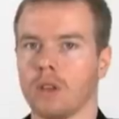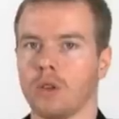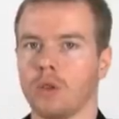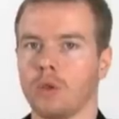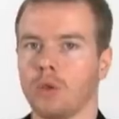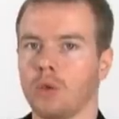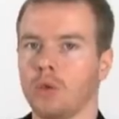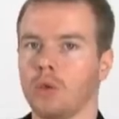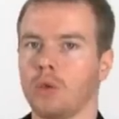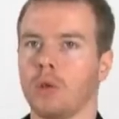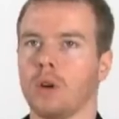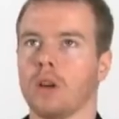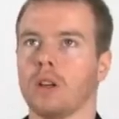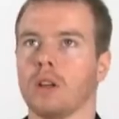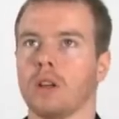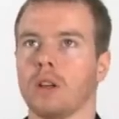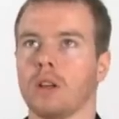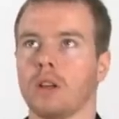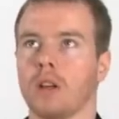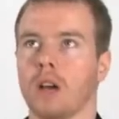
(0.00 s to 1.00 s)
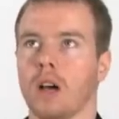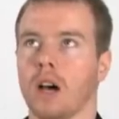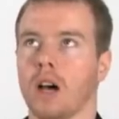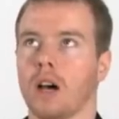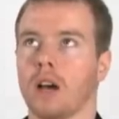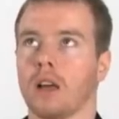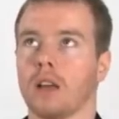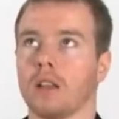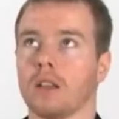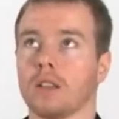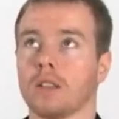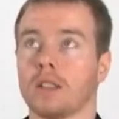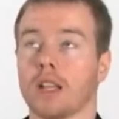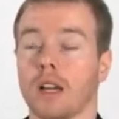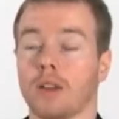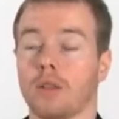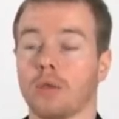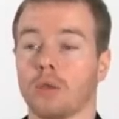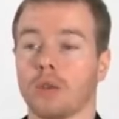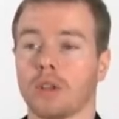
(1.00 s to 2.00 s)
who
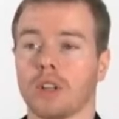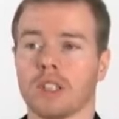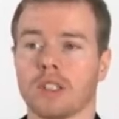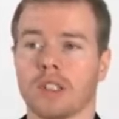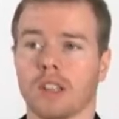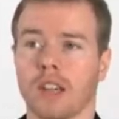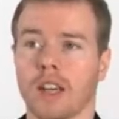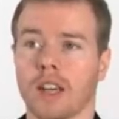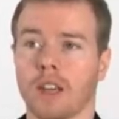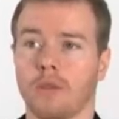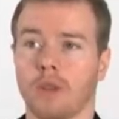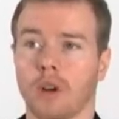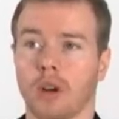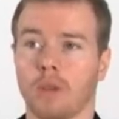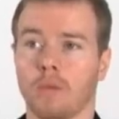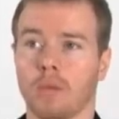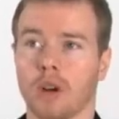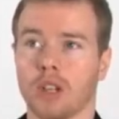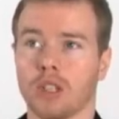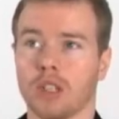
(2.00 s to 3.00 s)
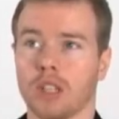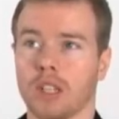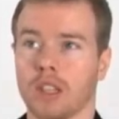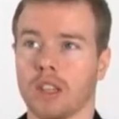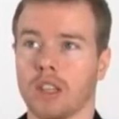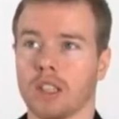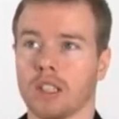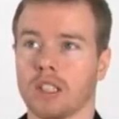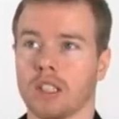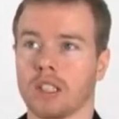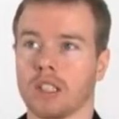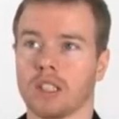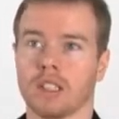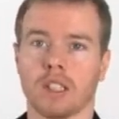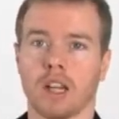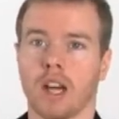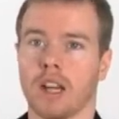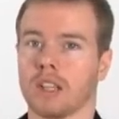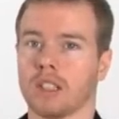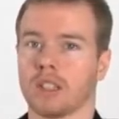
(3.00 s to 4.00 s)
Denethor doesn't like very much. He thinks he's
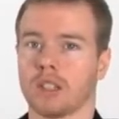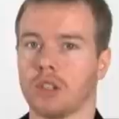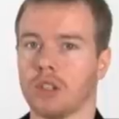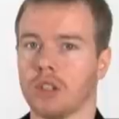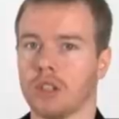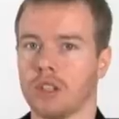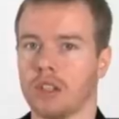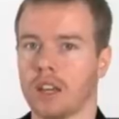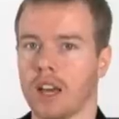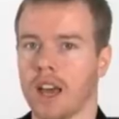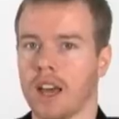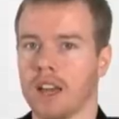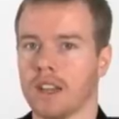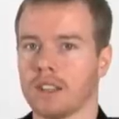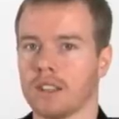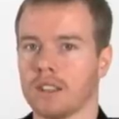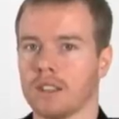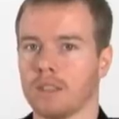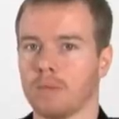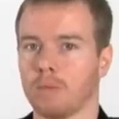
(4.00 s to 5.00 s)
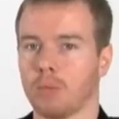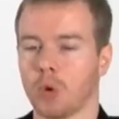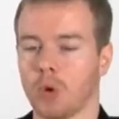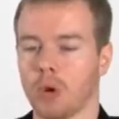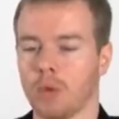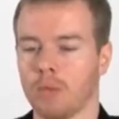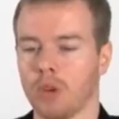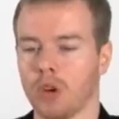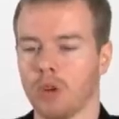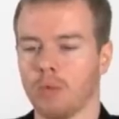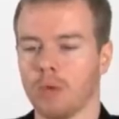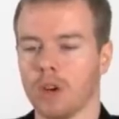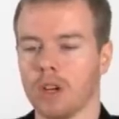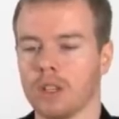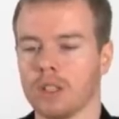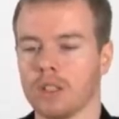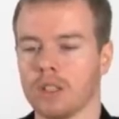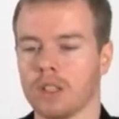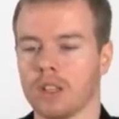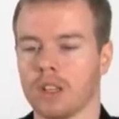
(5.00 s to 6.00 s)
not as good as Boromir
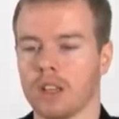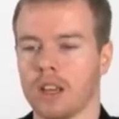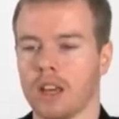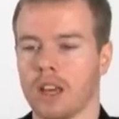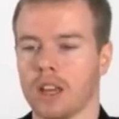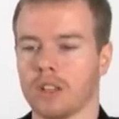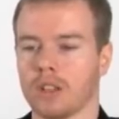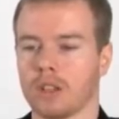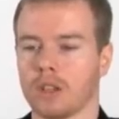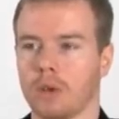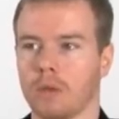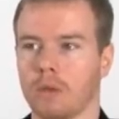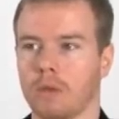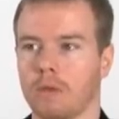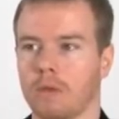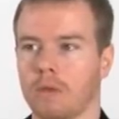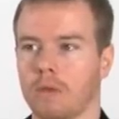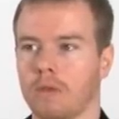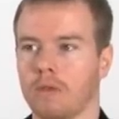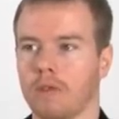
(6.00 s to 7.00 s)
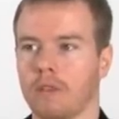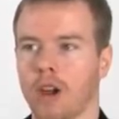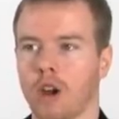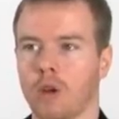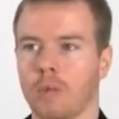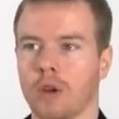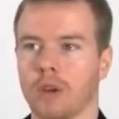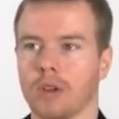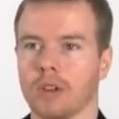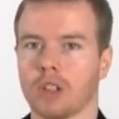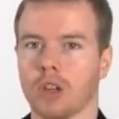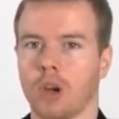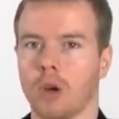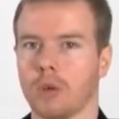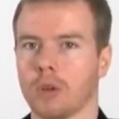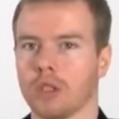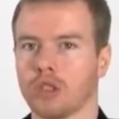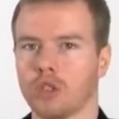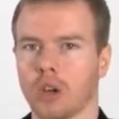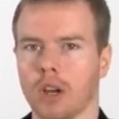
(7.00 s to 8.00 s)
was, and so Faramir is
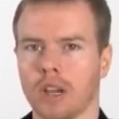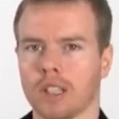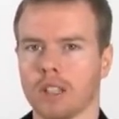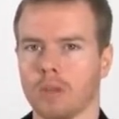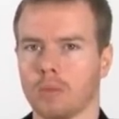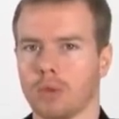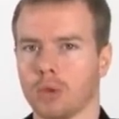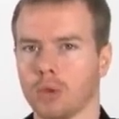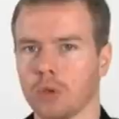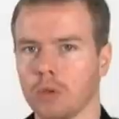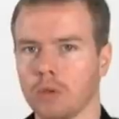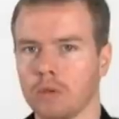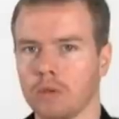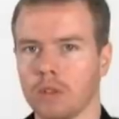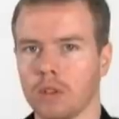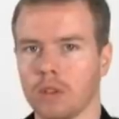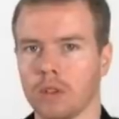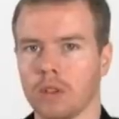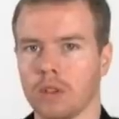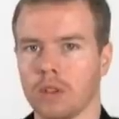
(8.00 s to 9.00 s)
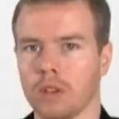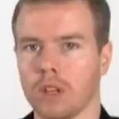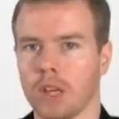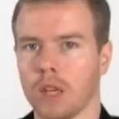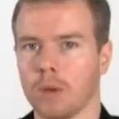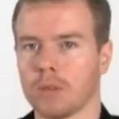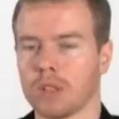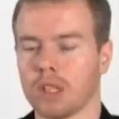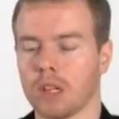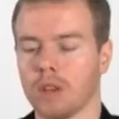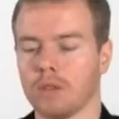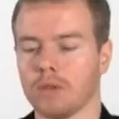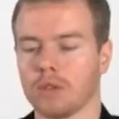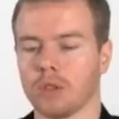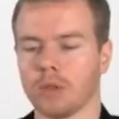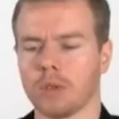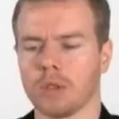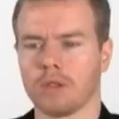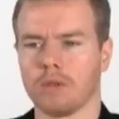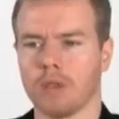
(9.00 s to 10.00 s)
always trying to prove himself
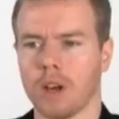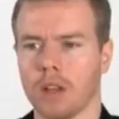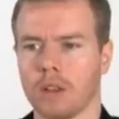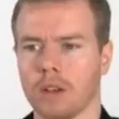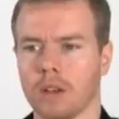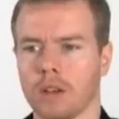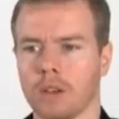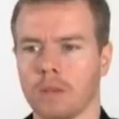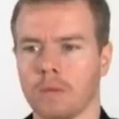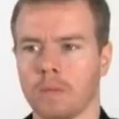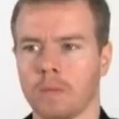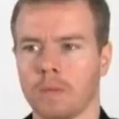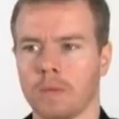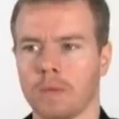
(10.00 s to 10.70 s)
to his father.